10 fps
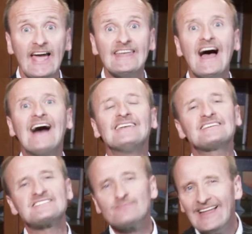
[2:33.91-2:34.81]
and I'd
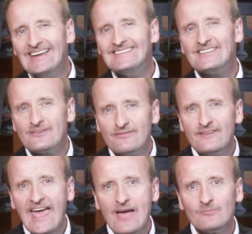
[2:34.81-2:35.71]
explain to the
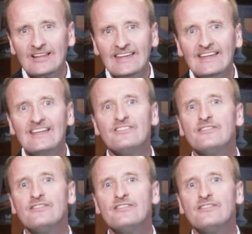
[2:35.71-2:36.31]
family